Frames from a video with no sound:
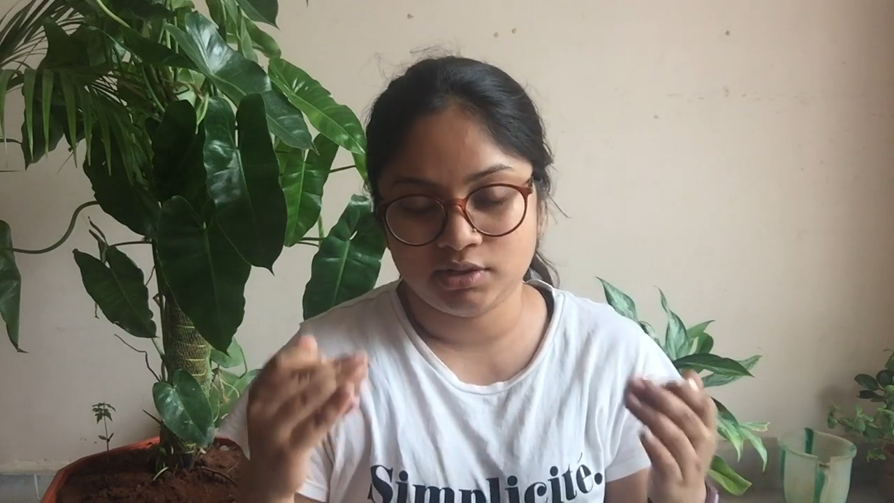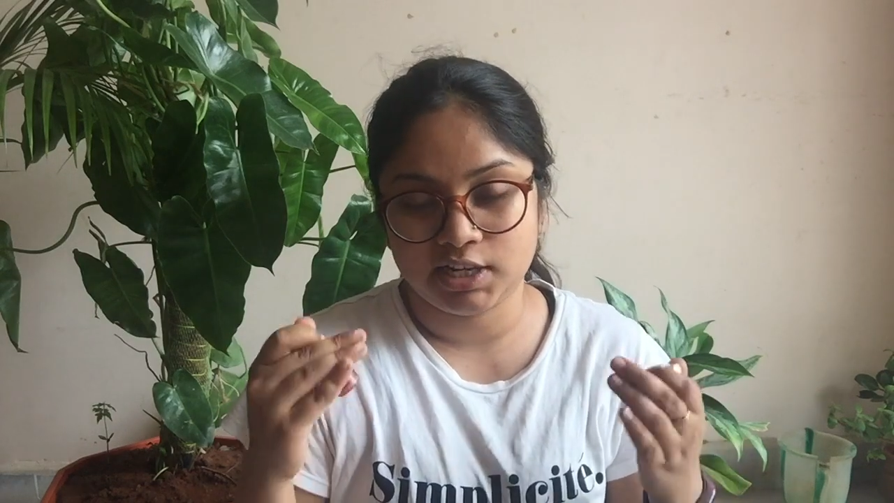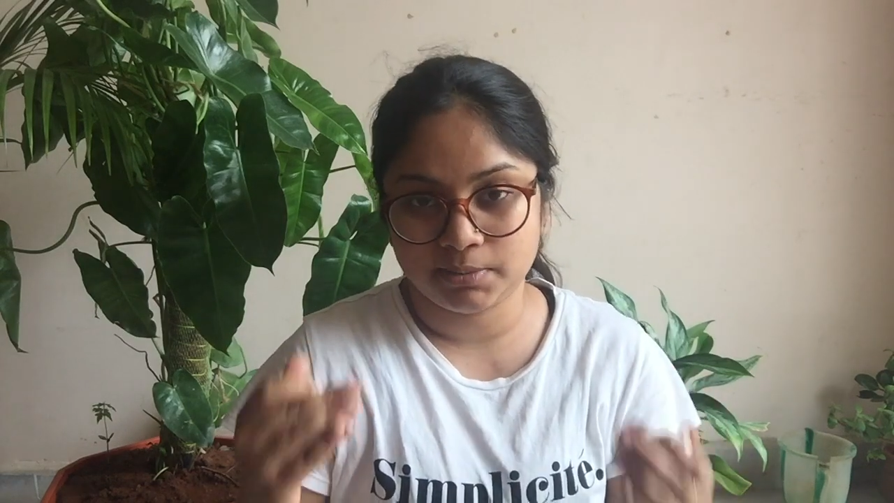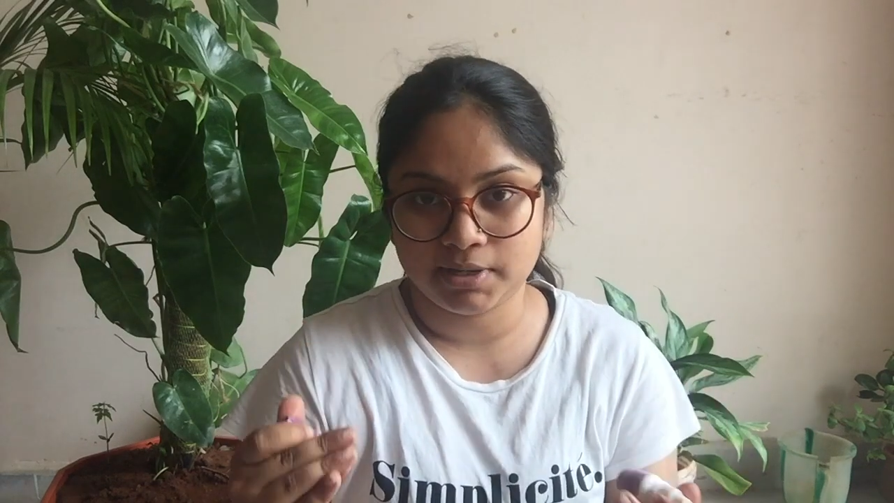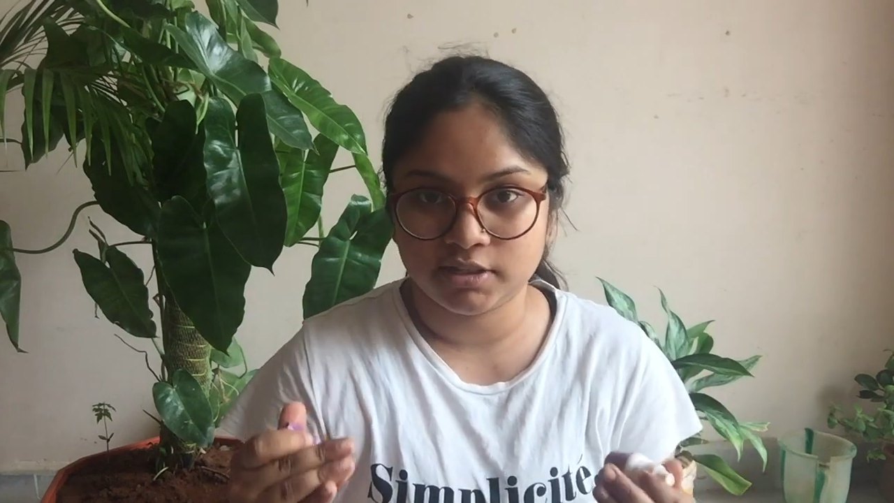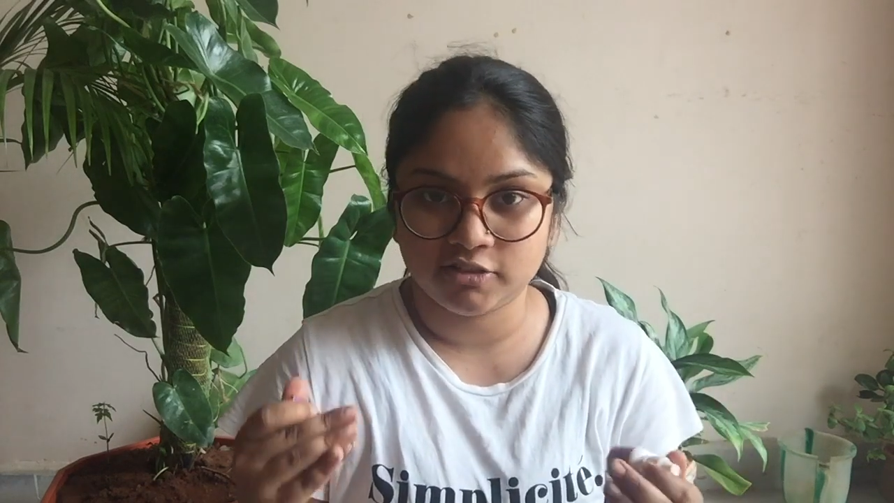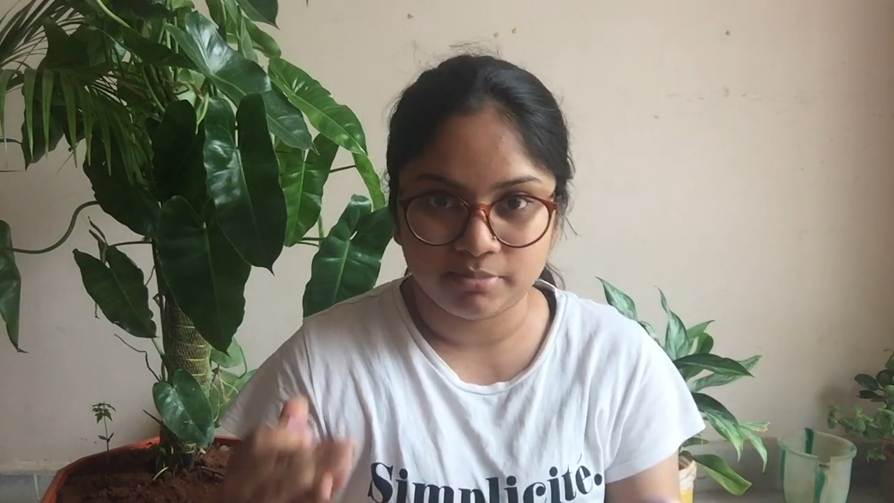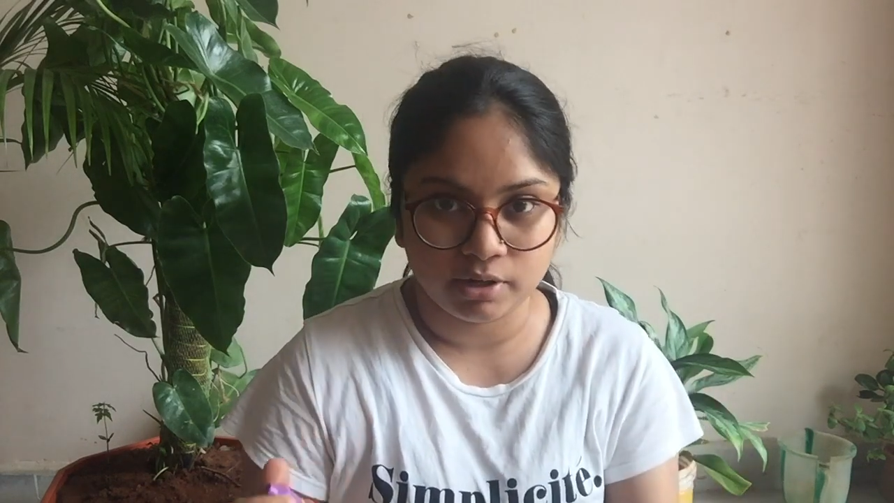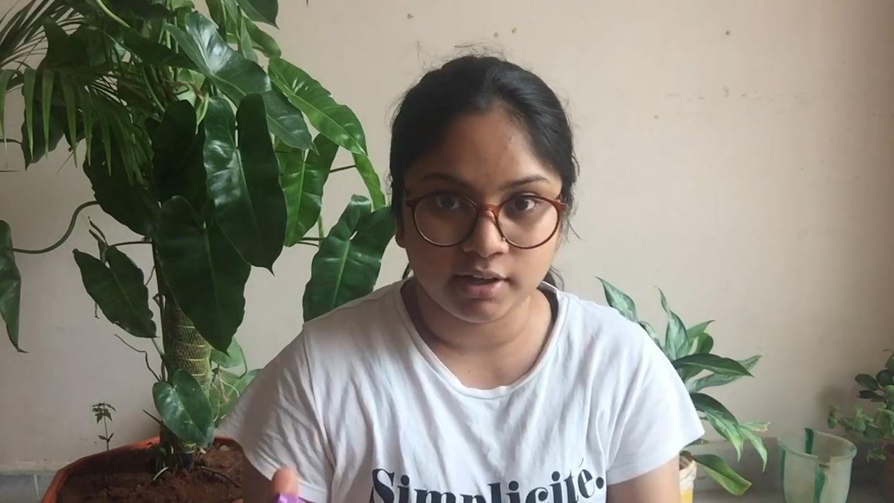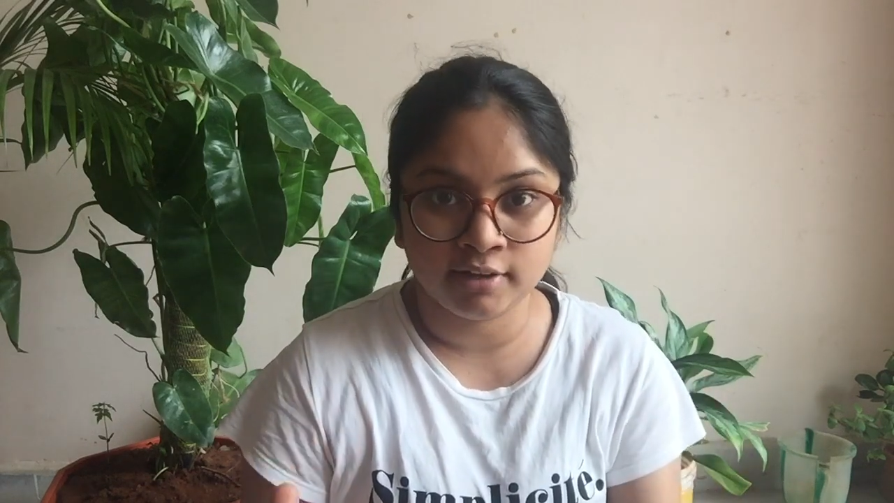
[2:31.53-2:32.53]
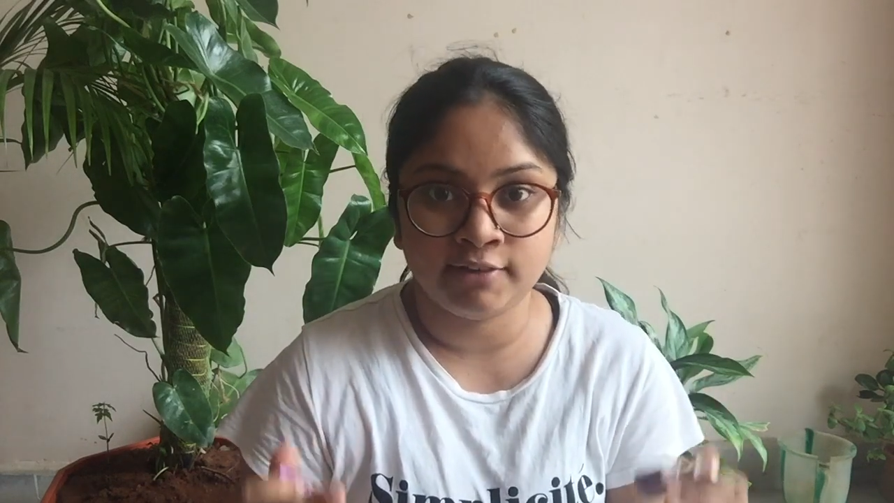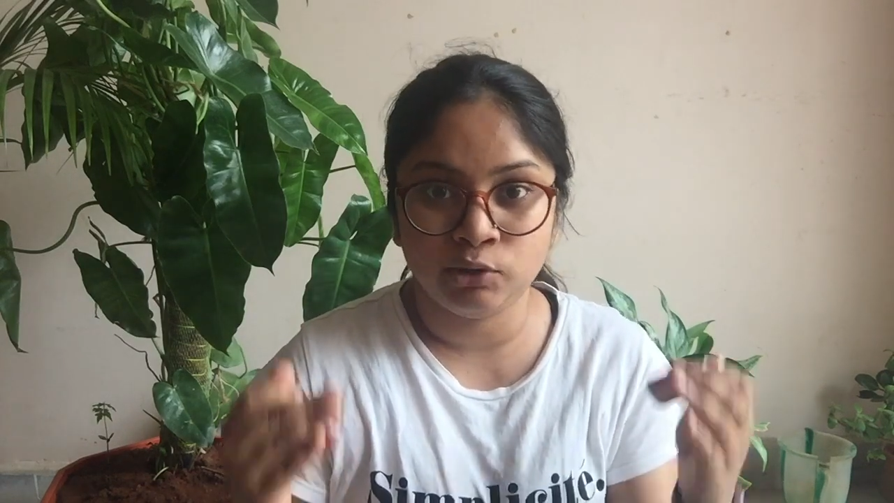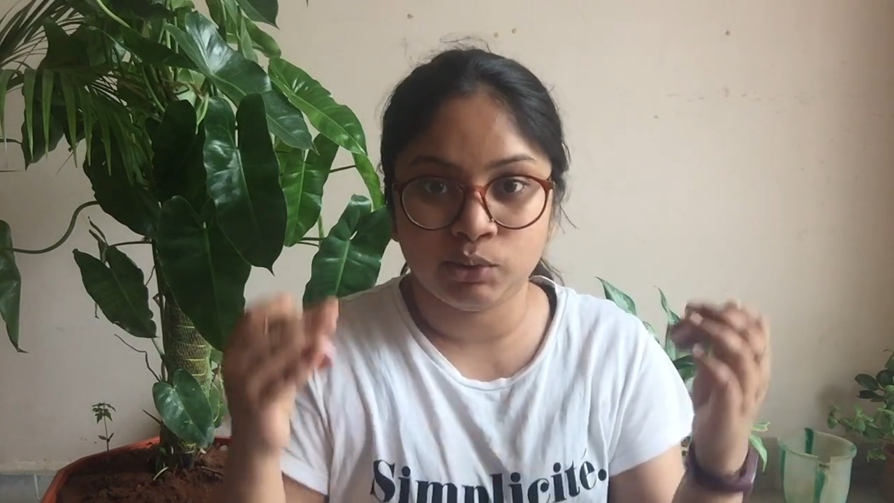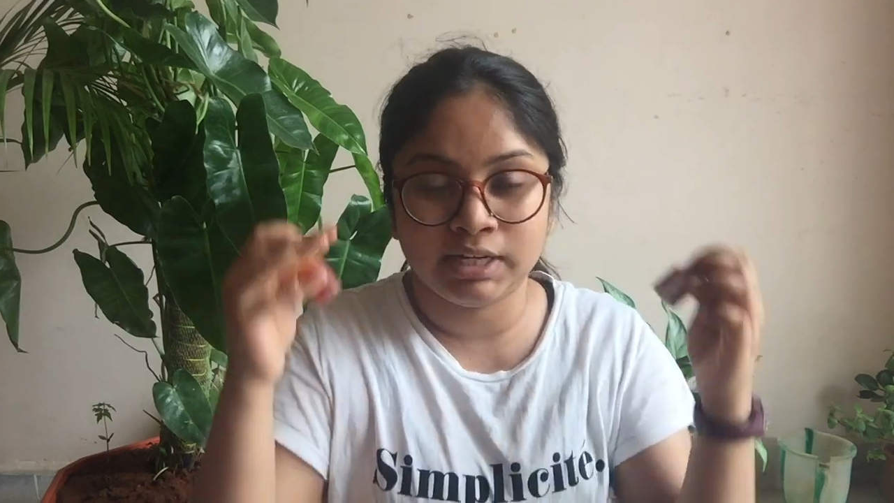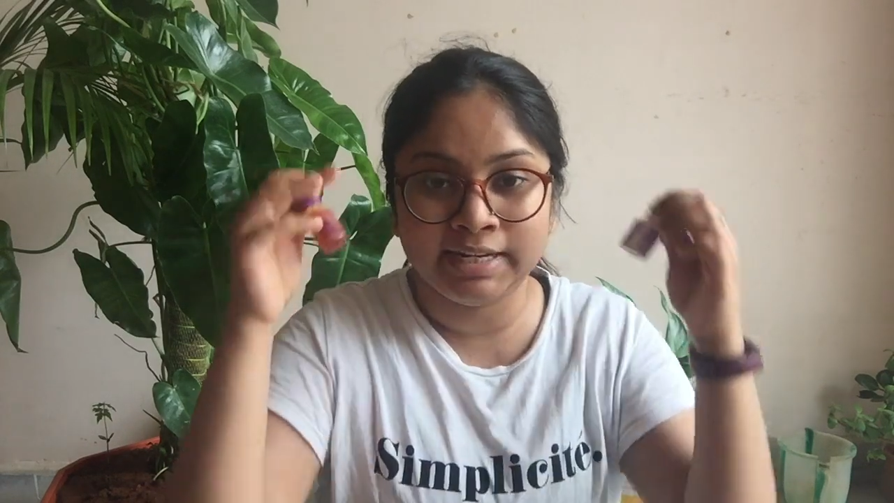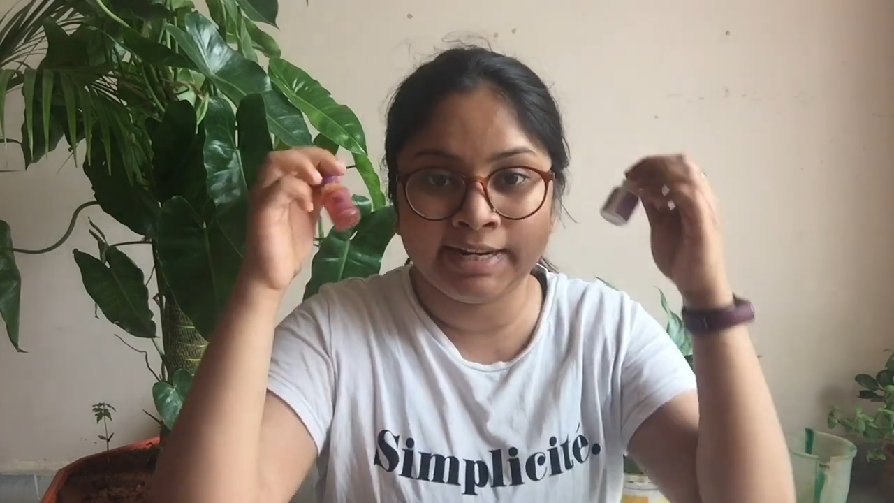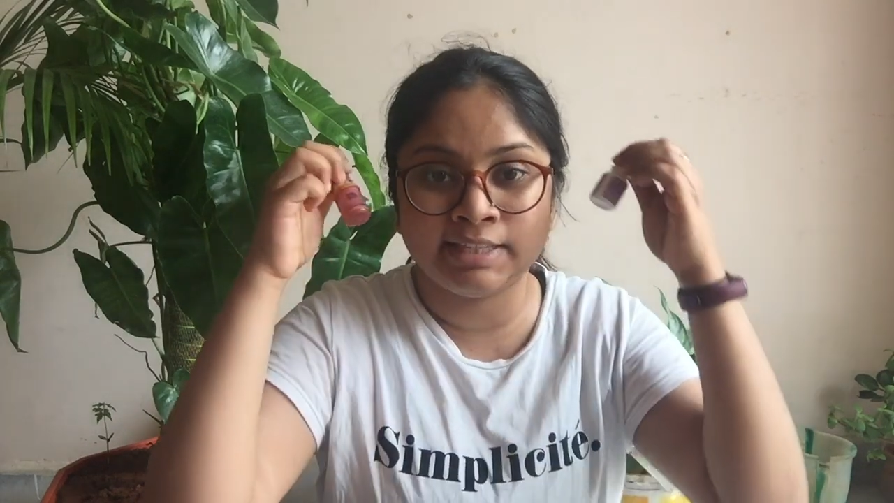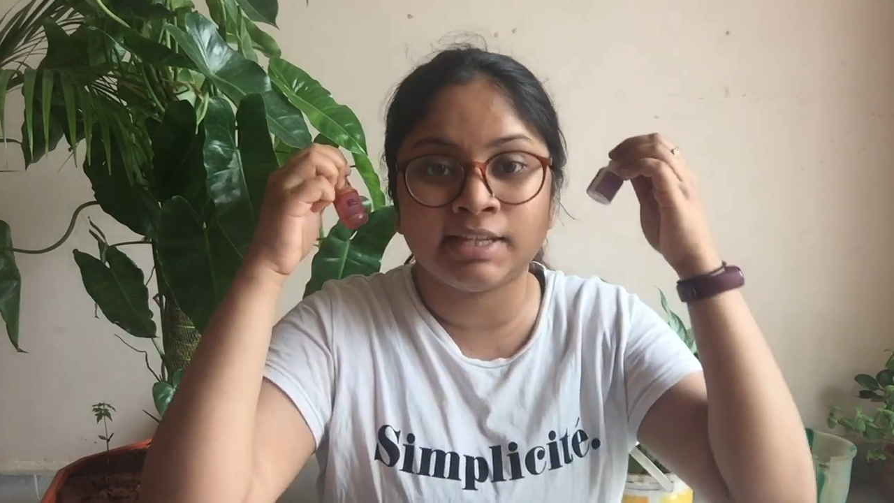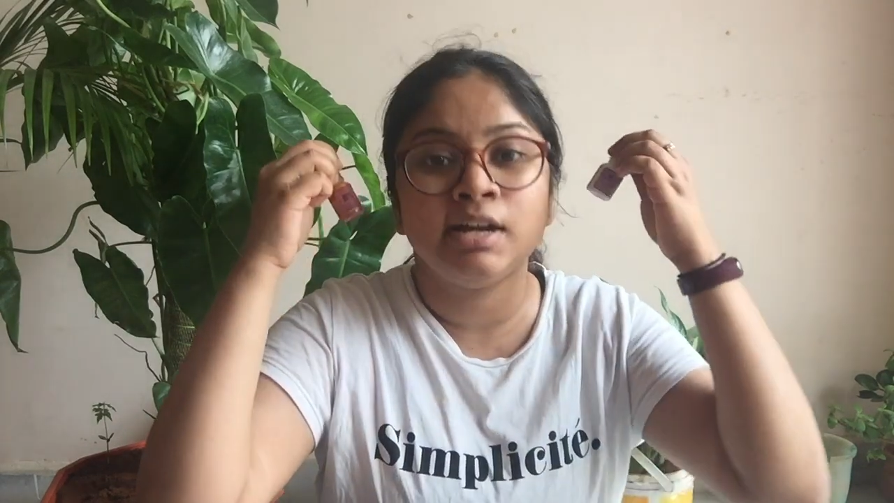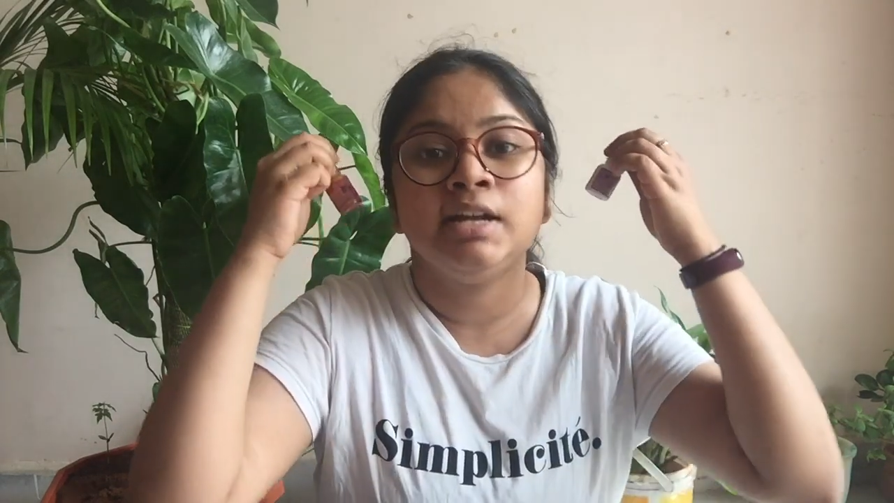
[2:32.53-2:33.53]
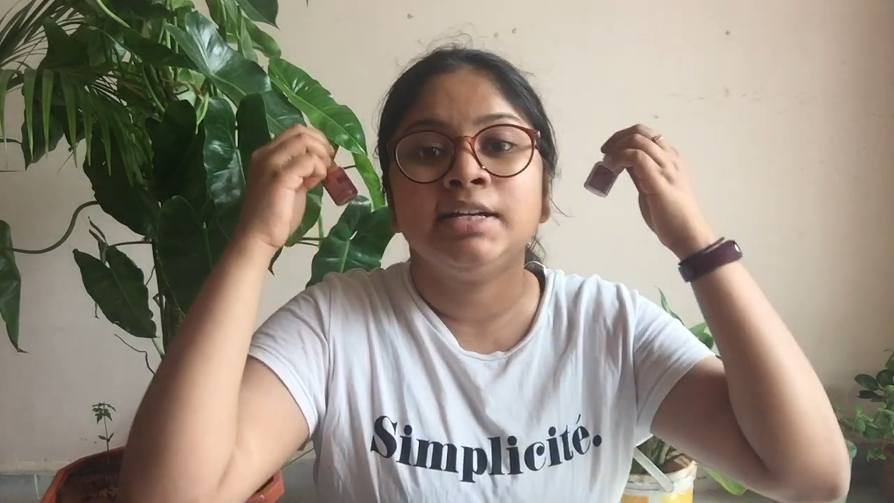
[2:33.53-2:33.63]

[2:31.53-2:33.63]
an expensive product when you can get the